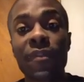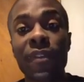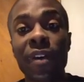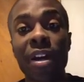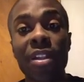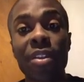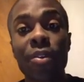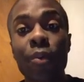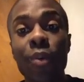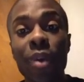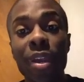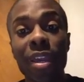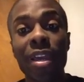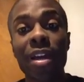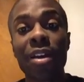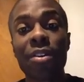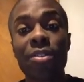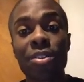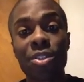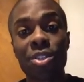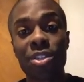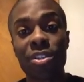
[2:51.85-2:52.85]
find a way
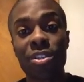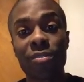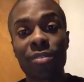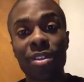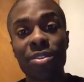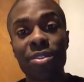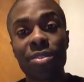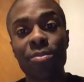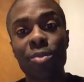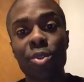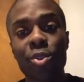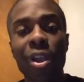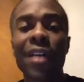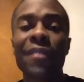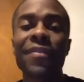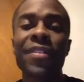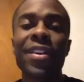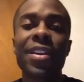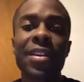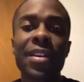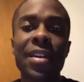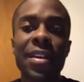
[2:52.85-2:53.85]
how to generate some
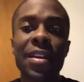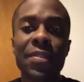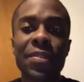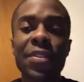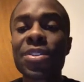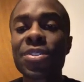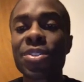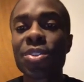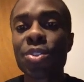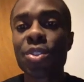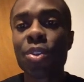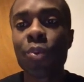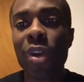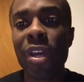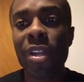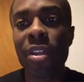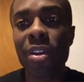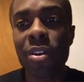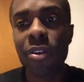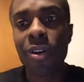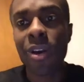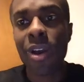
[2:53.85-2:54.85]
traffic, this is the way
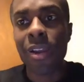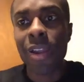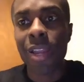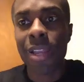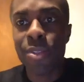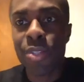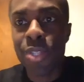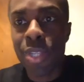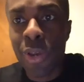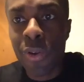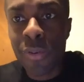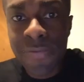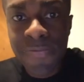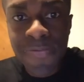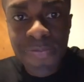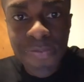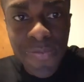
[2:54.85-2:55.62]
to go. All right. So